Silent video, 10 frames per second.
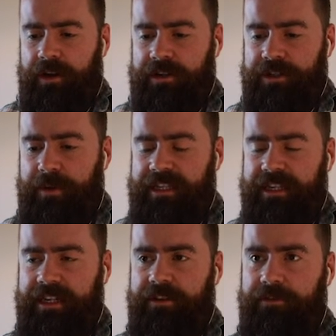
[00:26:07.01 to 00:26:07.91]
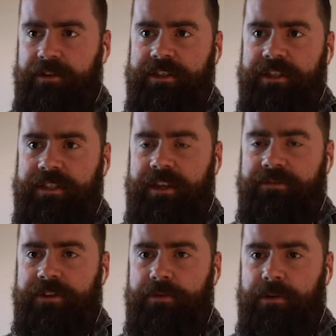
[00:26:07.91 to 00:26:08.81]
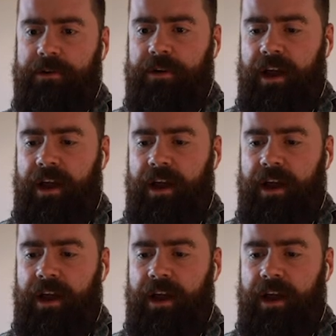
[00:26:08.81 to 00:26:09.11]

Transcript: So basically, for instance, if you were